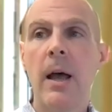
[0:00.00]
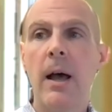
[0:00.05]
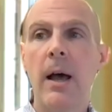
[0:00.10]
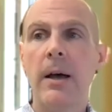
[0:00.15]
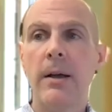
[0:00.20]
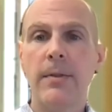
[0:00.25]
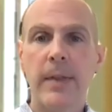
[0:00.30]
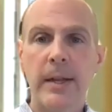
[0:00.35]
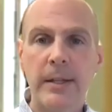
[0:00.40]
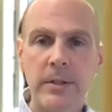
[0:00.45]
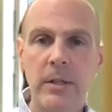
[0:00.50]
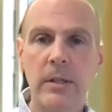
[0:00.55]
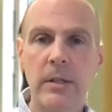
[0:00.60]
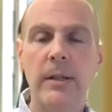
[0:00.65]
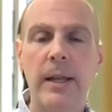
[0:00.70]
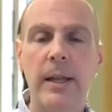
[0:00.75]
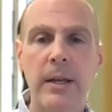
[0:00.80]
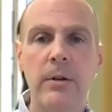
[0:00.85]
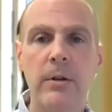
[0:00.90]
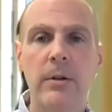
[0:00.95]
that's a
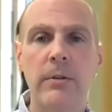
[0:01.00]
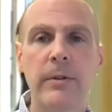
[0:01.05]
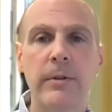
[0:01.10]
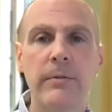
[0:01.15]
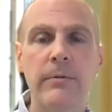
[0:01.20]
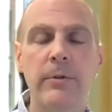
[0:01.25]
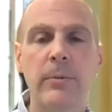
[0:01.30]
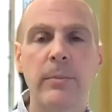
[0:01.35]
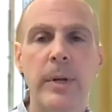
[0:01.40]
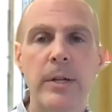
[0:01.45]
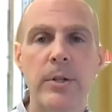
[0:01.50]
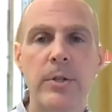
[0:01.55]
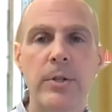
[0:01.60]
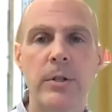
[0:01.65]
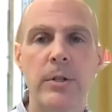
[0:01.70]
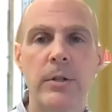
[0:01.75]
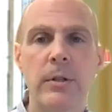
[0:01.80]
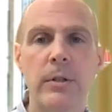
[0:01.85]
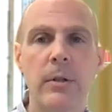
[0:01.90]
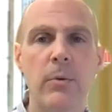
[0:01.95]
layer of
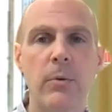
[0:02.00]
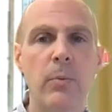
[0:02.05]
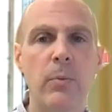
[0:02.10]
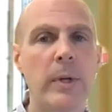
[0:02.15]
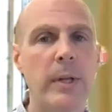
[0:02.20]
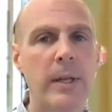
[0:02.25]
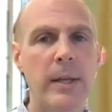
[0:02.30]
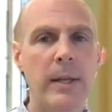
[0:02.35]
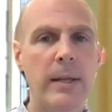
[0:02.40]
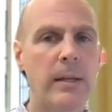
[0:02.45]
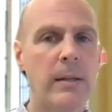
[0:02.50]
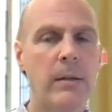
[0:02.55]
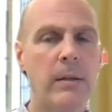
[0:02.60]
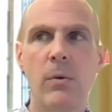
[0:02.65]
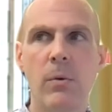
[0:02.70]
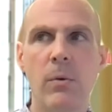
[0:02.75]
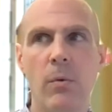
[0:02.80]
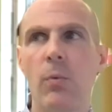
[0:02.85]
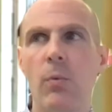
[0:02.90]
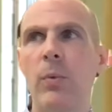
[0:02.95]
information that
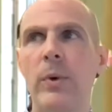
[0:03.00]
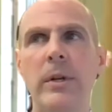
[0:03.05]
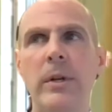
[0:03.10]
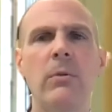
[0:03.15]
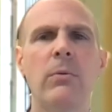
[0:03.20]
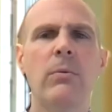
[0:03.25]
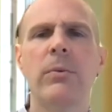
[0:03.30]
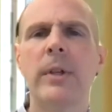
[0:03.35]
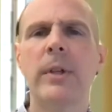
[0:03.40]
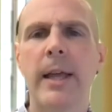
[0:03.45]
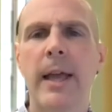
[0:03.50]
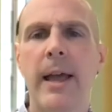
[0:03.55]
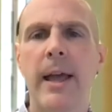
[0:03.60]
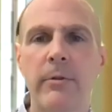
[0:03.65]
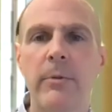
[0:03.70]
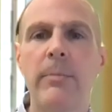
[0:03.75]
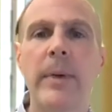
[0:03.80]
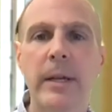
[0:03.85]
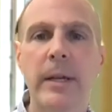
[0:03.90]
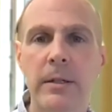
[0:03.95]
we don't really have
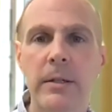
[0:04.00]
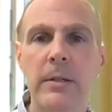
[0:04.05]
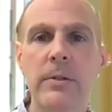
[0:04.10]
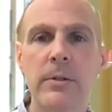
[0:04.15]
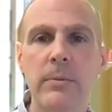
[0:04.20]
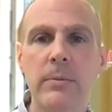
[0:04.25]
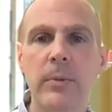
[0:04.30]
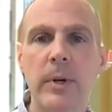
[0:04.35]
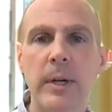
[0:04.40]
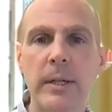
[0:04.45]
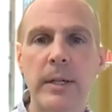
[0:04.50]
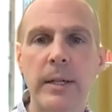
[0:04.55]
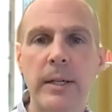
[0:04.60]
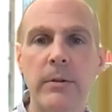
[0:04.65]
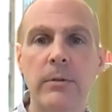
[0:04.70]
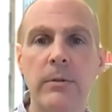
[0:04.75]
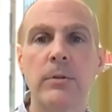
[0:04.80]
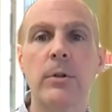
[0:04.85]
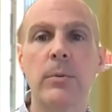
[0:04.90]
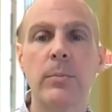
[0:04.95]
a mechanism right
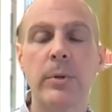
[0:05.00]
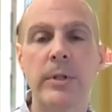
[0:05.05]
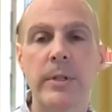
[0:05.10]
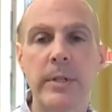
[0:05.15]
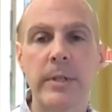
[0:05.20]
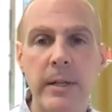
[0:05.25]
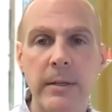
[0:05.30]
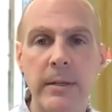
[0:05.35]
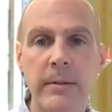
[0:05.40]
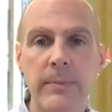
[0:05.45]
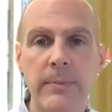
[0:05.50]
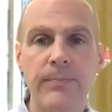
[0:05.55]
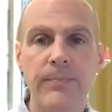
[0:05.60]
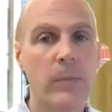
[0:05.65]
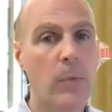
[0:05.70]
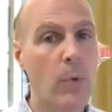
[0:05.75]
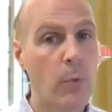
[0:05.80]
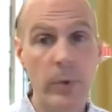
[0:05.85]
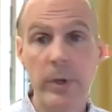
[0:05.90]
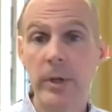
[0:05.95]
now to present.
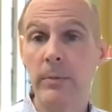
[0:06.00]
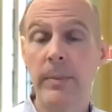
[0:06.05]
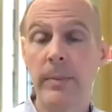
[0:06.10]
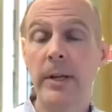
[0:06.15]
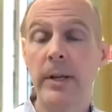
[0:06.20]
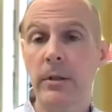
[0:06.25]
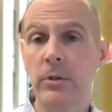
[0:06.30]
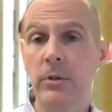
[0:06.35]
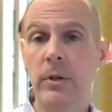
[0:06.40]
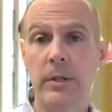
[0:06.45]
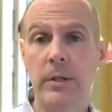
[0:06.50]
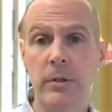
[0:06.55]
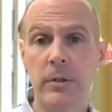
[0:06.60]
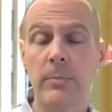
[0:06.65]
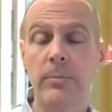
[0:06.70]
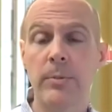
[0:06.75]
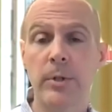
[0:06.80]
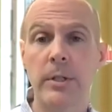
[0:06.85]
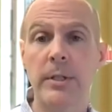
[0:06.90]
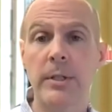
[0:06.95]
We could make the
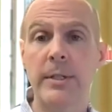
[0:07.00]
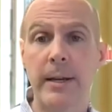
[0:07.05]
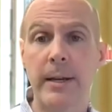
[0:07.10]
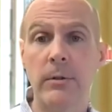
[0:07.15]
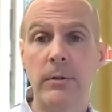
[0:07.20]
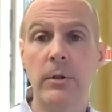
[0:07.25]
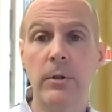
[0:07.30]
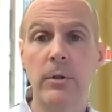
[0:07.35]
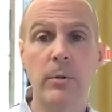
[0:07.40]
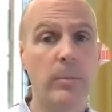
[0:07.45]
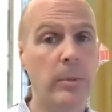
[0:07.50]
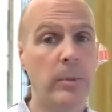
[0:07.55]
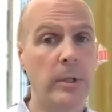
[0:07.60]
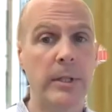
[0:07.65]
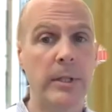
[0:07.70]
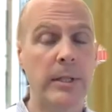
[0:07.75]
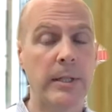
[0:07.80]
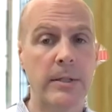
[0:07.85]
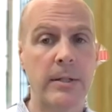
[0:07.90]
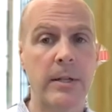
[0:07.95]
transcription downloadable
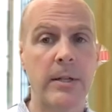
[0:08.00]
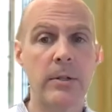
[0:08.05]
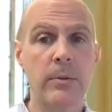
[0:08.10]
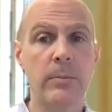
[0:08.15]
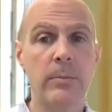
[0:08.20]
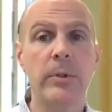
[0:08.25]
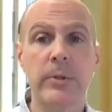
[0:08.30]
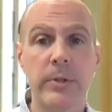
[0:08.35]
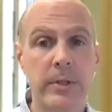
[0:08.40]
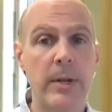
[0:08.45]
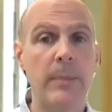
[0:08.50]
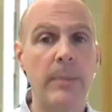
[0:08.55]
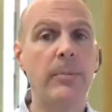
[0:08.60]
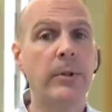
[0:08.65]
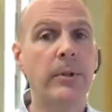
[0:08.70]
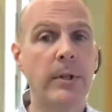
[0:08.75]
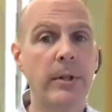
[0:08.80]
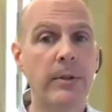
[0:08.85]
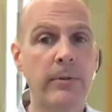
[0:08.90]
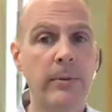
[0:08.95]
and accessible
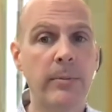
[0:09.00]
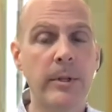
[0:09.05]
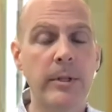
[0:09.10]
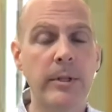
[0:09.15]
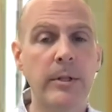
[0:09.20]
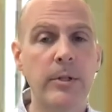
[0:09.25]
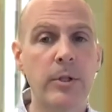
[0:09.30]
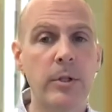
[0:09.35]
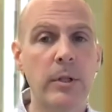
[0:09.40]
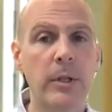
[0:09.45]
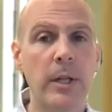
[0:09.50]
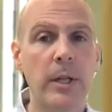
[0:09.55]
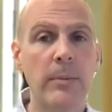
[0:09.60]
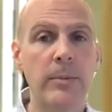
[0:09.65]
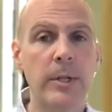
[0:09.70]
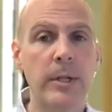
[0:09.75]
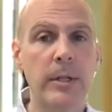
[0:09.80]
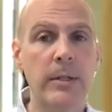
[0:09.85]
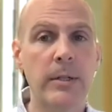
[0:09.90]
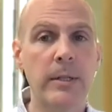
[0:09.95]
separately from the digital
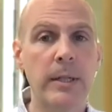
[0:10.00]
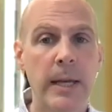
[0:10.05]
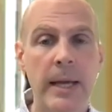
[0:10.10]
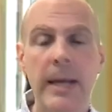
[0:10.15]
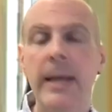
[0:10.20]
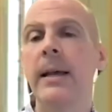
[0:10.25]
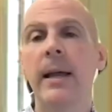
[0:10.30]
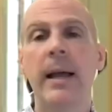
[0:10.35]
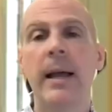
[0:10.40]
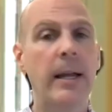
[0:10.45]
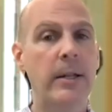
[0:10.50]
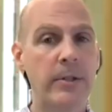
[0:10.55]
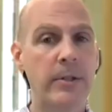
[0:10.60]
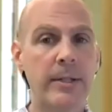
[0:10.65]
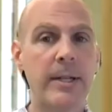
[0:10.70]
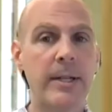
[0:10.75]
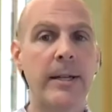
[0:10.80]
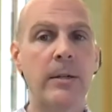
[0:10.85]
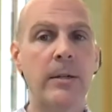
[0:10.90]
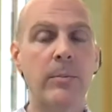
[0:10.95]
object and
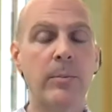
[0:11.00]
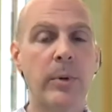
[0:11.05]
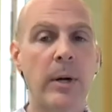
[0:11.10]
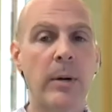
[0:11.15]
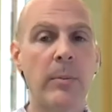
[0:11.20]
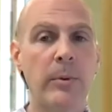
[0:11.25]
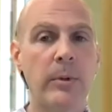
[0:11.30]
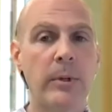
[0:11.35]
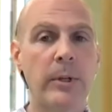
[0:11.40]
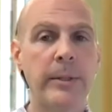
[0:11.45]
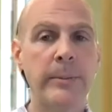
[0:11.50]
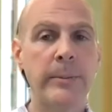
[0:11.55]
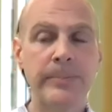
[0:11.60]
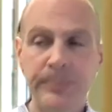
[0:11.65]
cite it properly,